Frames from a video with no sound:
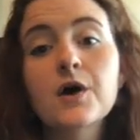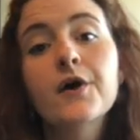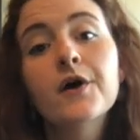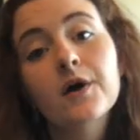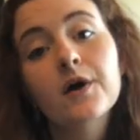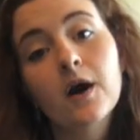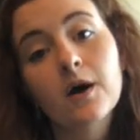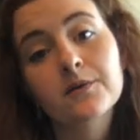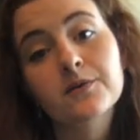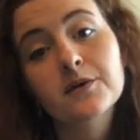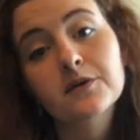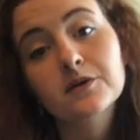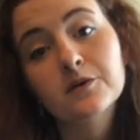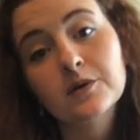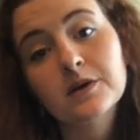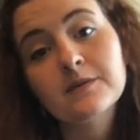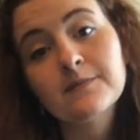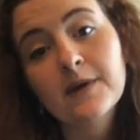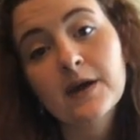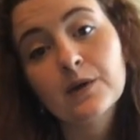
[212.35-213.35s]
are the three
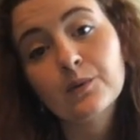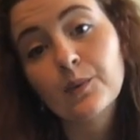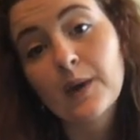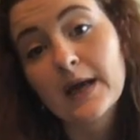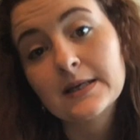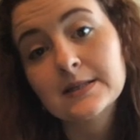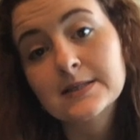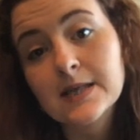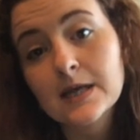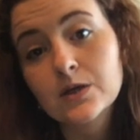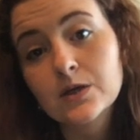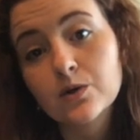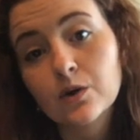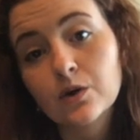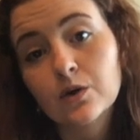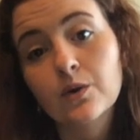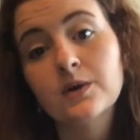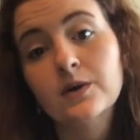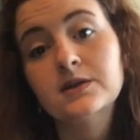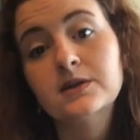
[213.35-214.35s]
main ways that you're
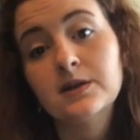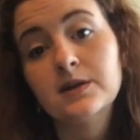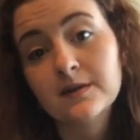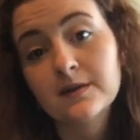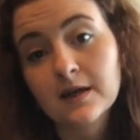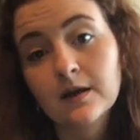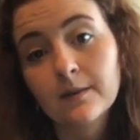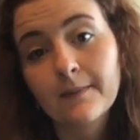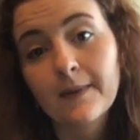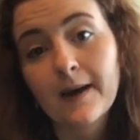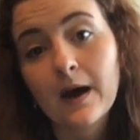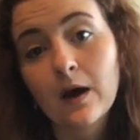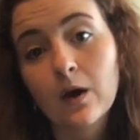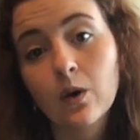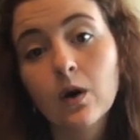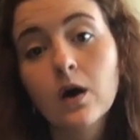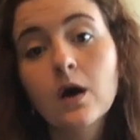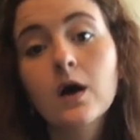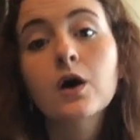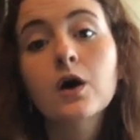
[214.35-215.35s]
going to think about
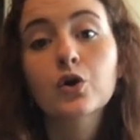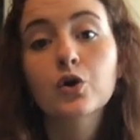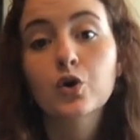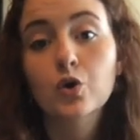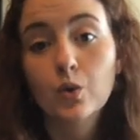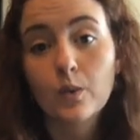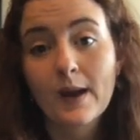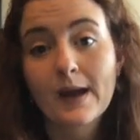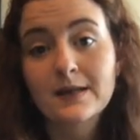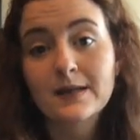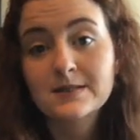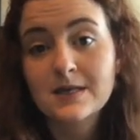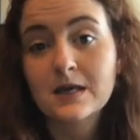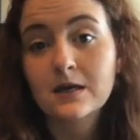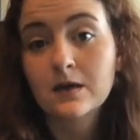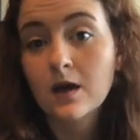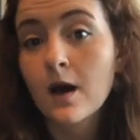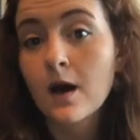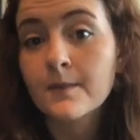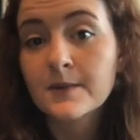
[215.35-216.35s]
correcting
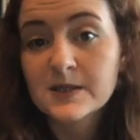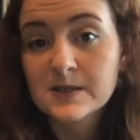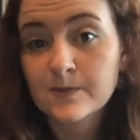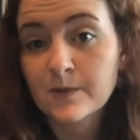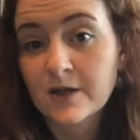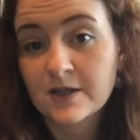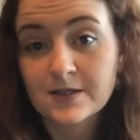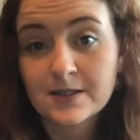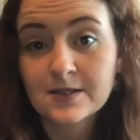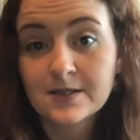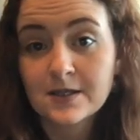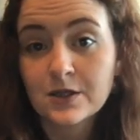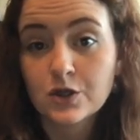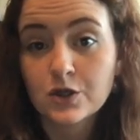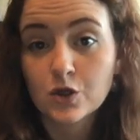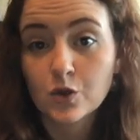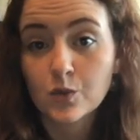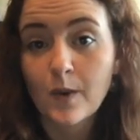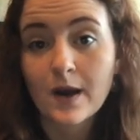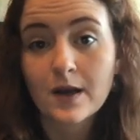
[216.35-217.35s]
comma splices in your
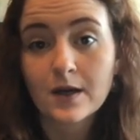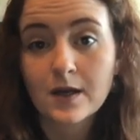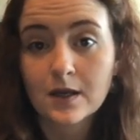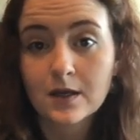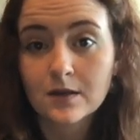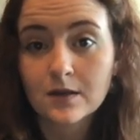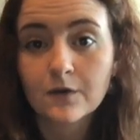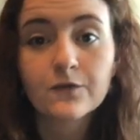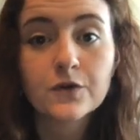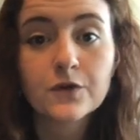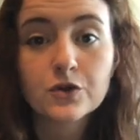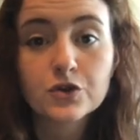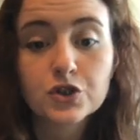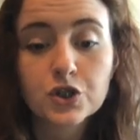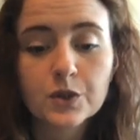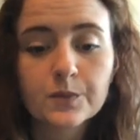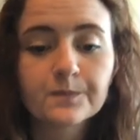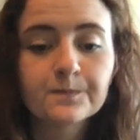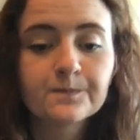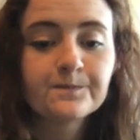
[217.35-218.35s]
writing in the future.
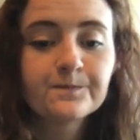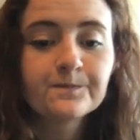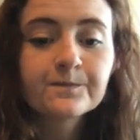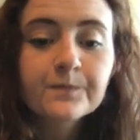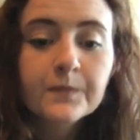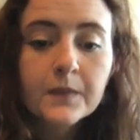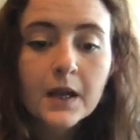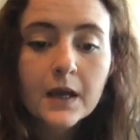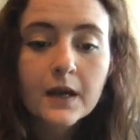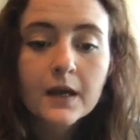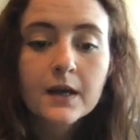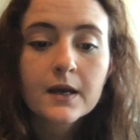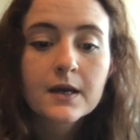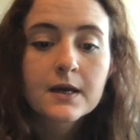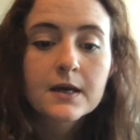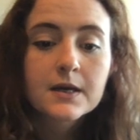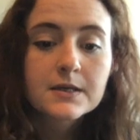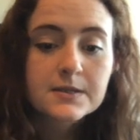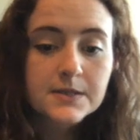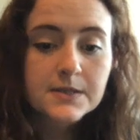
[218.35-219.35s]

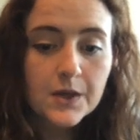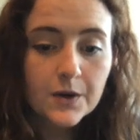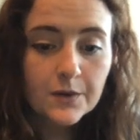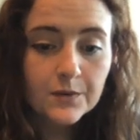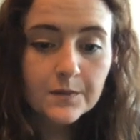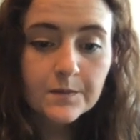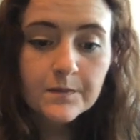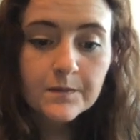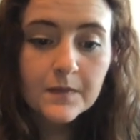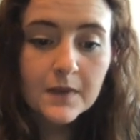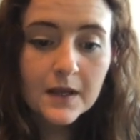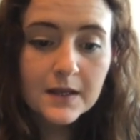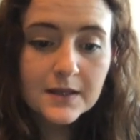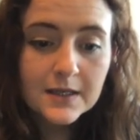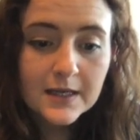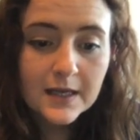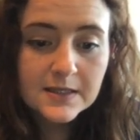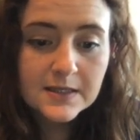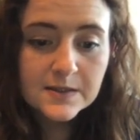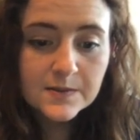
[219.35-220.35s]
So the
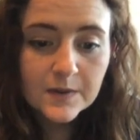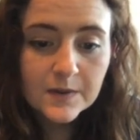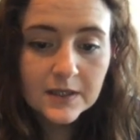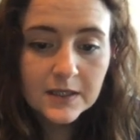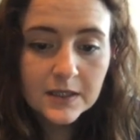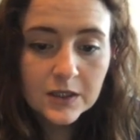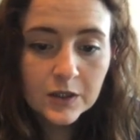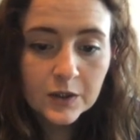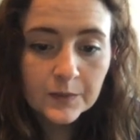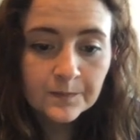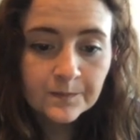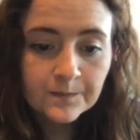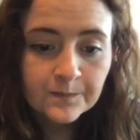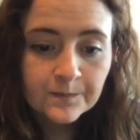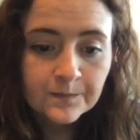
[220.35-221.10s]
next one here,